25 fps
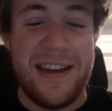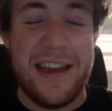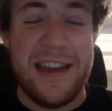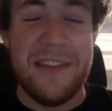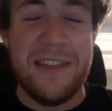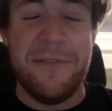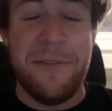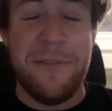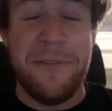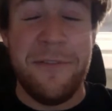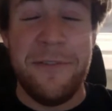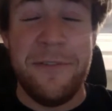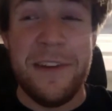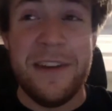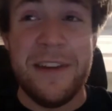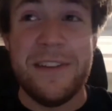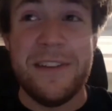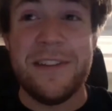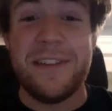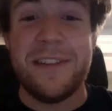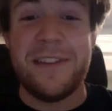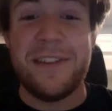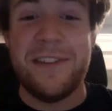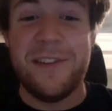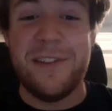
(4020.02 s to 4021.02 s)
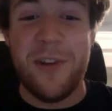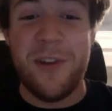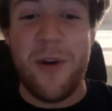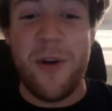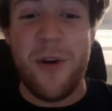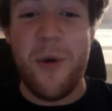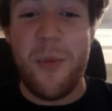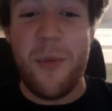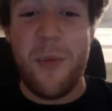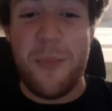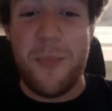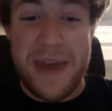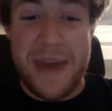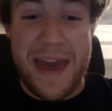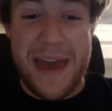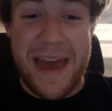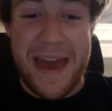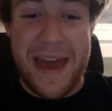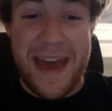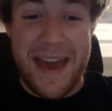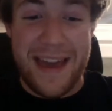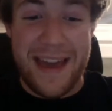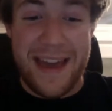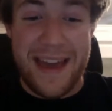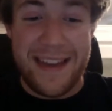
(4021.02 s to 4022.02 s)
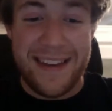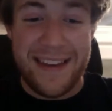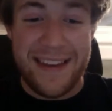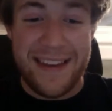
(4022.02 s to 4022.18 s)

it feels so bad.